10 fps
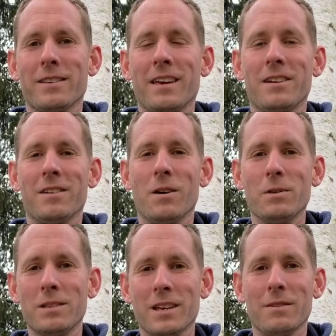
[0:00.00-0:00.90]
He had no
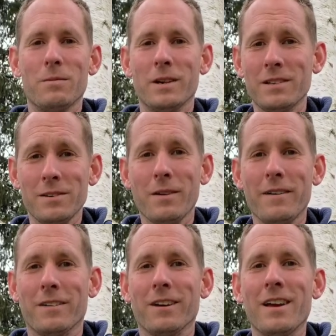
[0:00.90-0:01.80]
sin
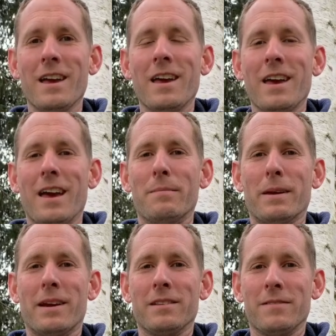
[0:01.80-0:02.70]
whatsoever, and
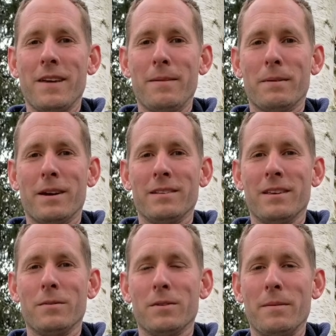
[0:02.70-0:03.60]
because of that, because
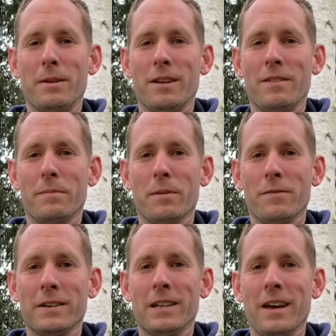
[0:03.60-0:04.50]
he was able to live a
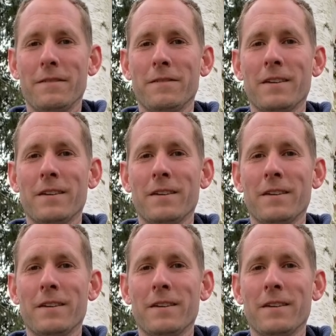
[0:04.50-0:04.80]
perfect life,